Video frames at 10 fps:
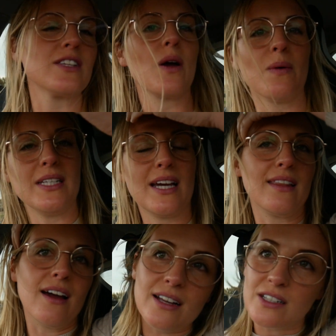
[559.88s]
so windy out
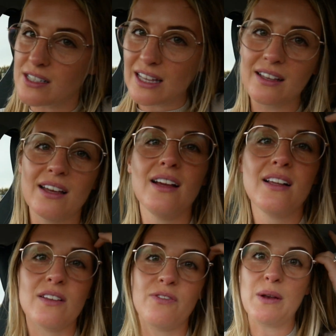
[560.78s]
there. I just think
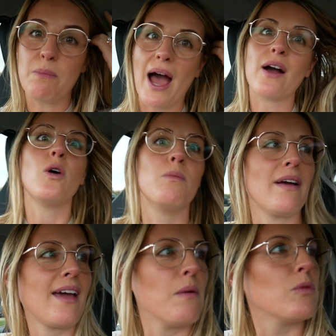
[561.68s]
the feedback on
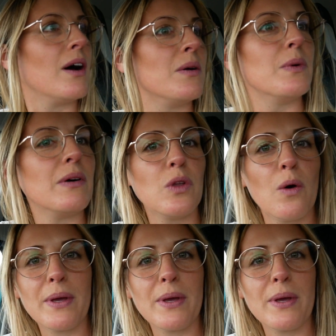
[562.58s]
my camera will not be